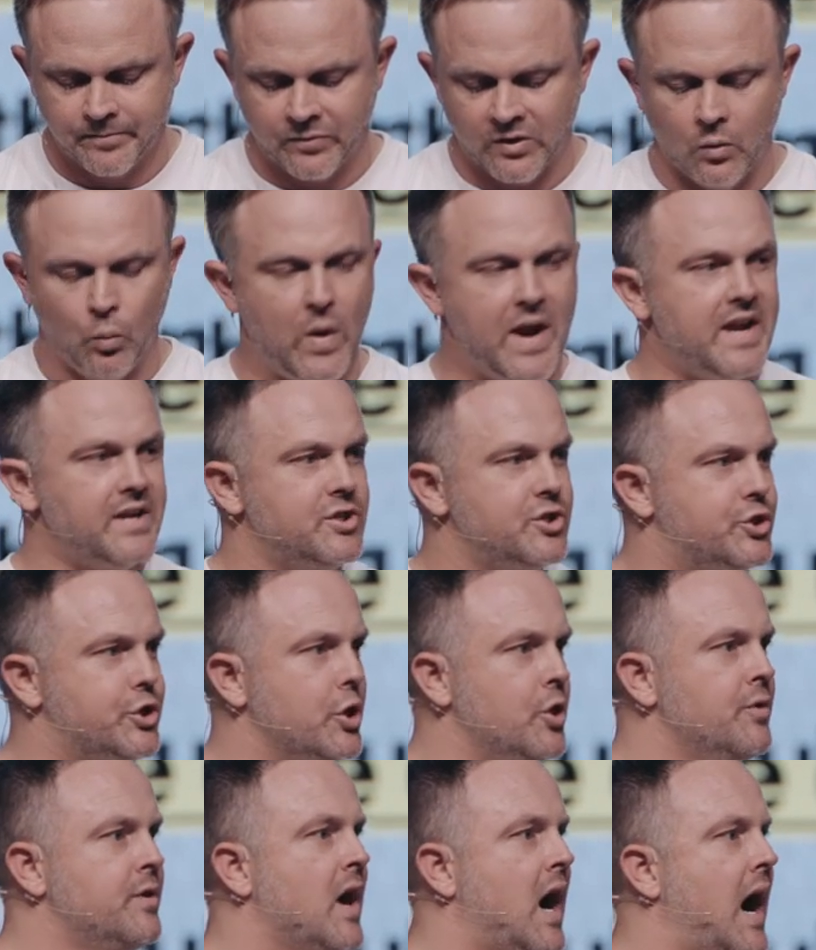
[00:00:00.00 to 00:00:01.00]
We
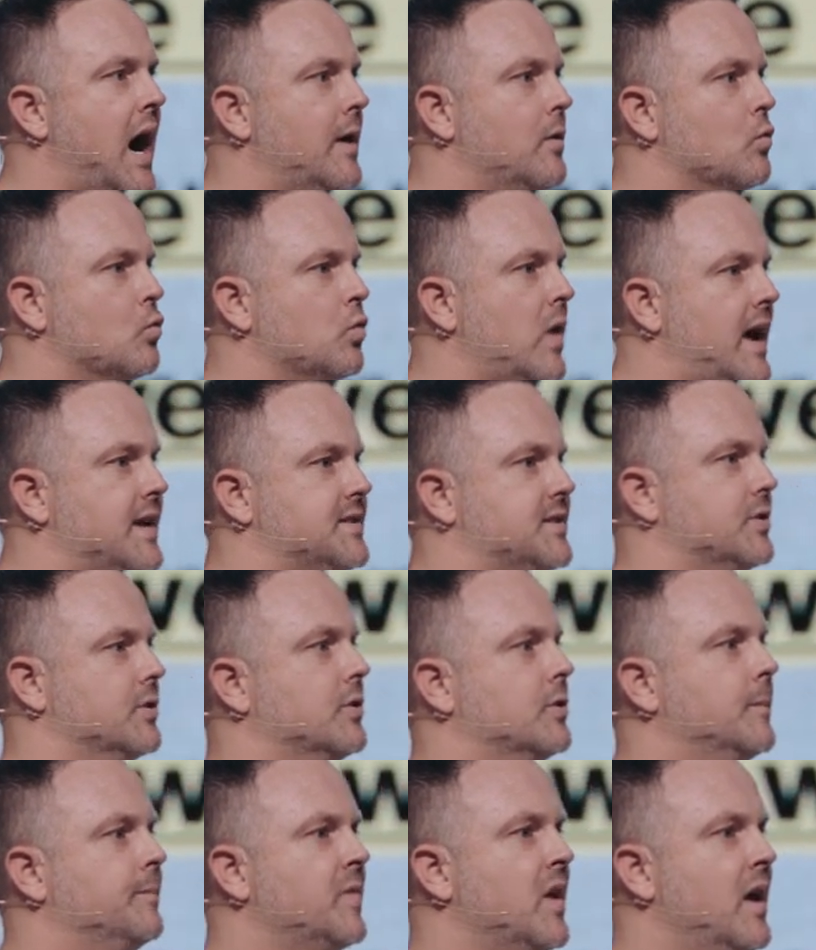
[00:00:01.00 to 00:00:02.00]
do not
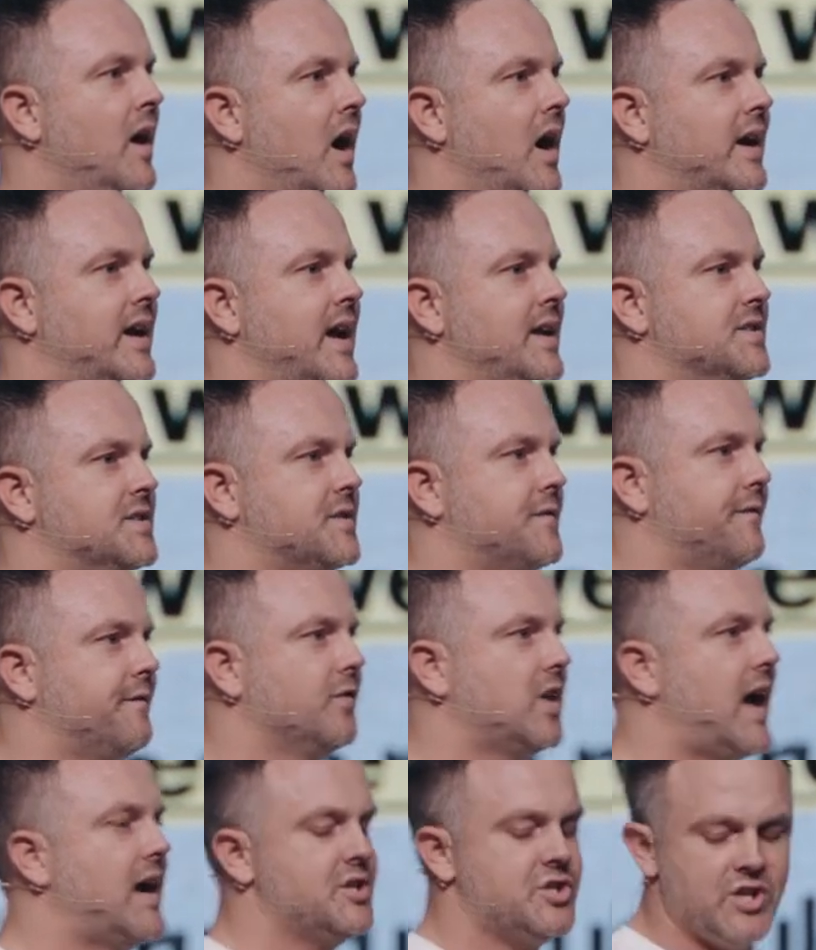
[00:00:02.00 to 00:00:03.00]
wrestle against
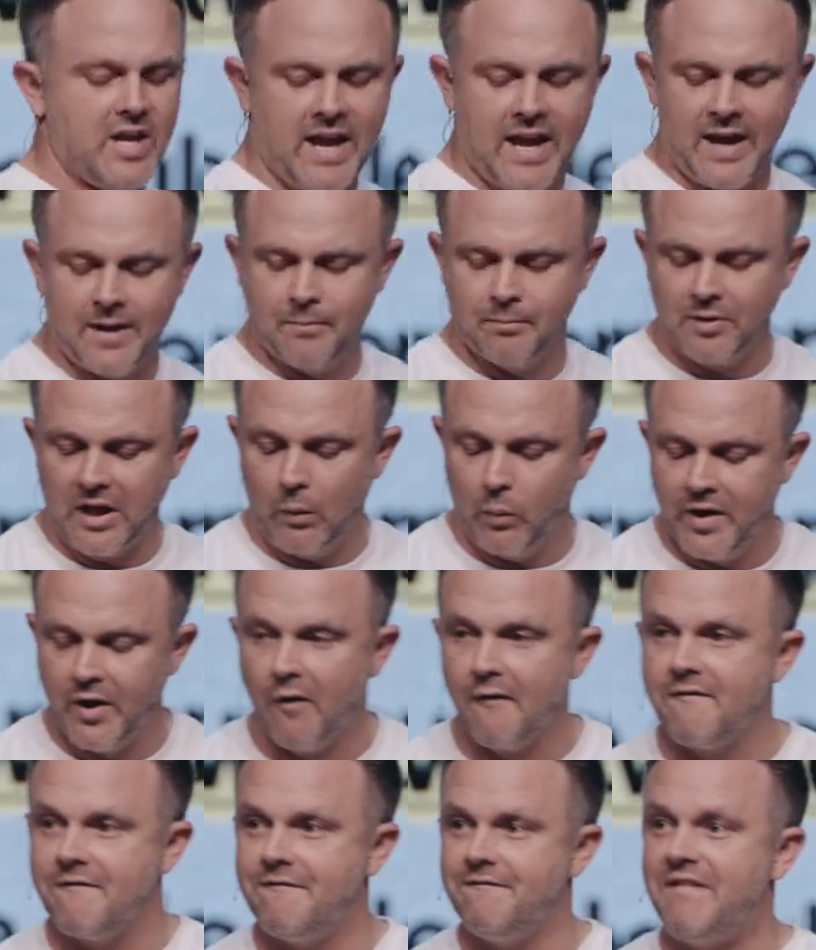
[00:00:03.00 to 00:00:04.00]
flesh and blood. We
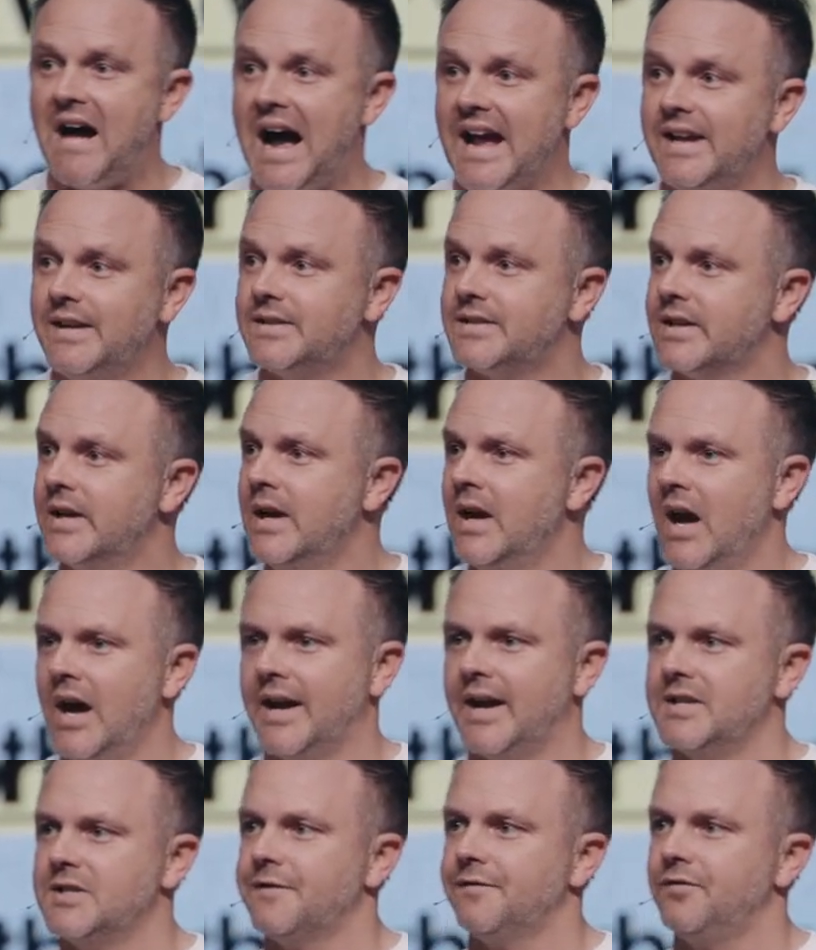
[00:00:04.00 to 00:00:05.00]
don't fight against